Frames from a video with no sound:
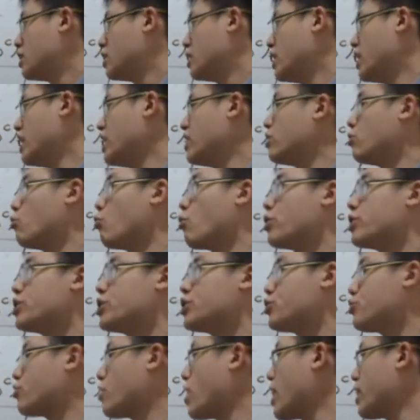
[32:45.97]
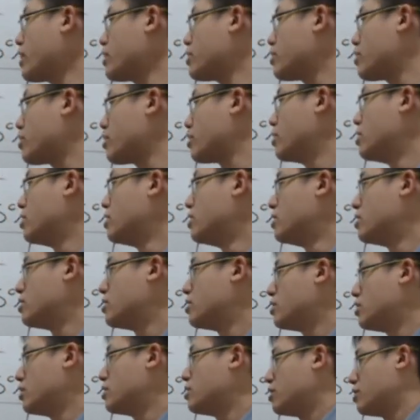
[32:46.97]
In the word distractor,
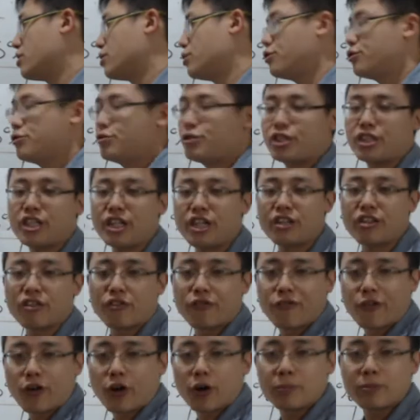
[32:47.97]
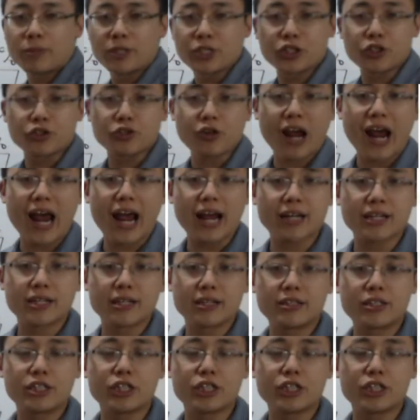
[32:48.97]
you see the verb distract.